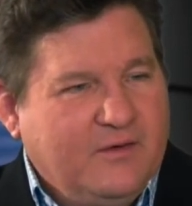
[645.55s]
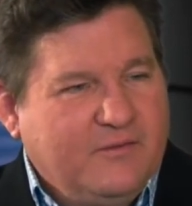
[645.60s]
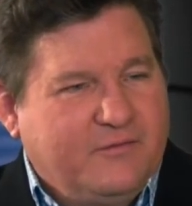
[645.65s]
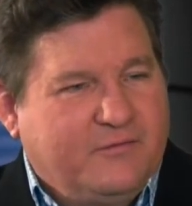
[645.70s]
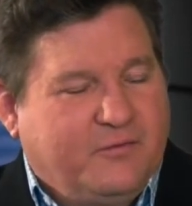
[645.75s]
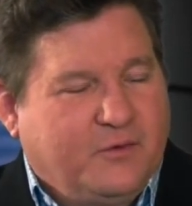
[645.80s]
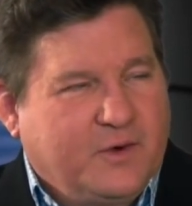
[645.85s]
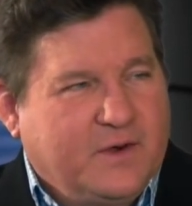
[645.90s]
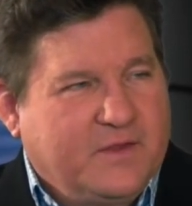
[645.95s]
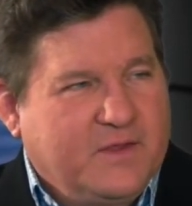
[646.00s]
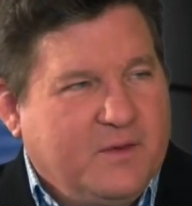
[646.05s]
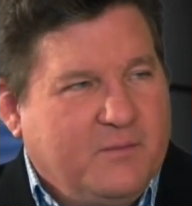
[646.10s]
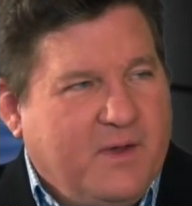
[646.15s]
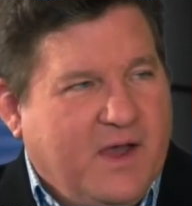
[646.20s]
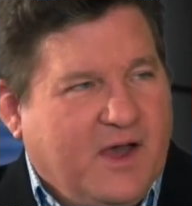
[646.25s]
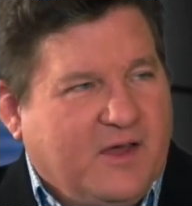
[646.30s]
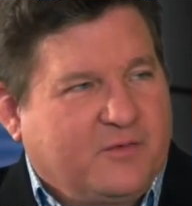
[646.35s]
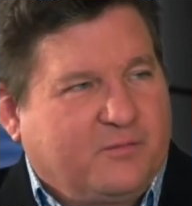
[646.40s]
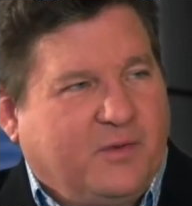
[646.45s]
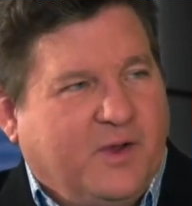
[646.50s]
foot in the
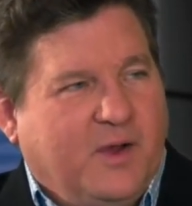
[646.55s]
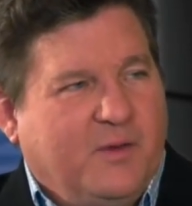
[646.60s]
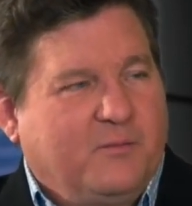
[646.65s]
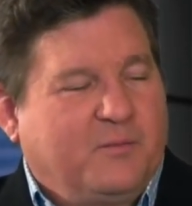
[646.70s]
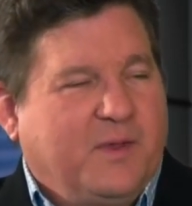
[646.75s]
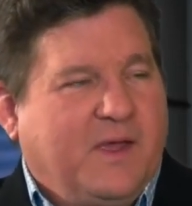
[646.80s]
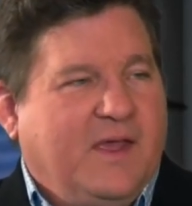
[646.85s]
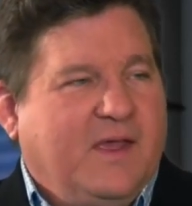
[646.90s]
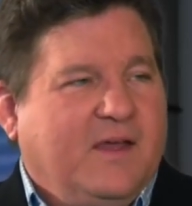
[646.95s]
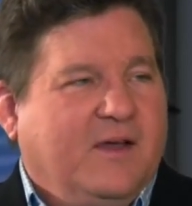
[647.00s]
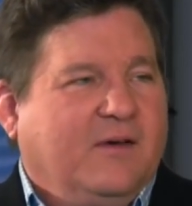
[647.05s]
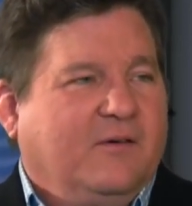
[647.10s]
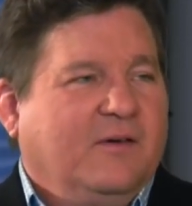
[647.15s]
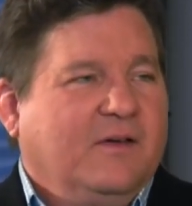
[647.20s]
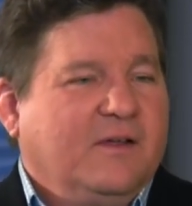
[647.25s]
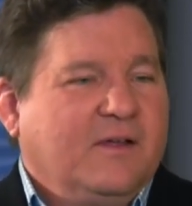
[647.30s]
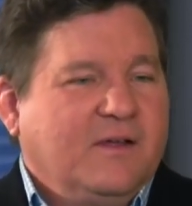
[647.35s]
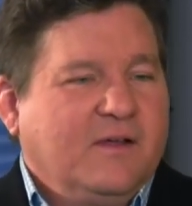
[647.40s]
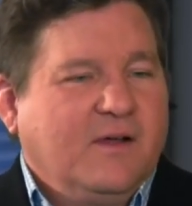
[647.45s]
mouth Pompeo,